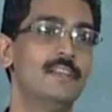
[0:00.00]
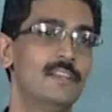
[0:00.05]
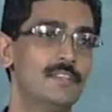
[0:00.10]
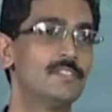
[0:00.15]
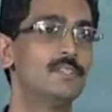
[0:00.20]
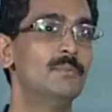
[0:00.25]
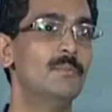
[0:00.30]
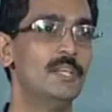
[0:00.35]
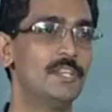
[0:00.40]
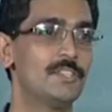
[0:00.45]

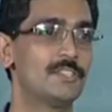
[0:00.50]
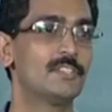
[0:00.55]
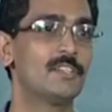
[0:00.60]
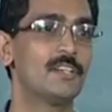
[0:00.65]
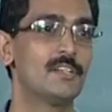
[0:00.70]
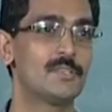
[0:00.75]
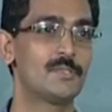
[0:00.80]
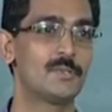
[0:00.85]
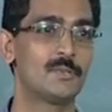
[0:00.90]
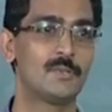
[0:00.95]
simulation
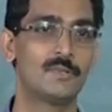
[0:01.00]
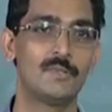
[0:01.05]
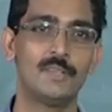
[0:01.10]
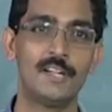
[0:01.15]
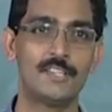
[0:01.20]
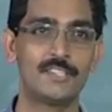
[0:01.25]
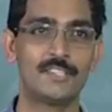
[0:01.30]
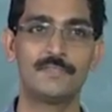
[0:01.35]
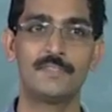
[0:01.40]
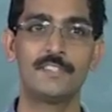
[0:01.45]
also,
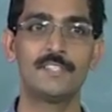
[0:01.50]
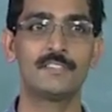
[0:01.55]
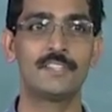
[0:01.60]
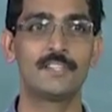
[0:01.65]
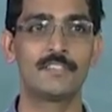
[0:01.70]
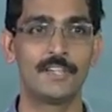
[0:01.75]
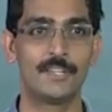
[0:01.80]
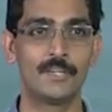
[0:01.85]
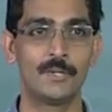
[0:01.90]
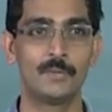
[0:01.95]
lots of things they
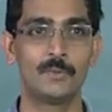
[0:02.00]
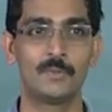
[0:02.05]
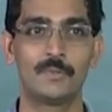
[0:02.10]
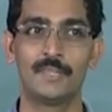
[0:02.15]
try to do,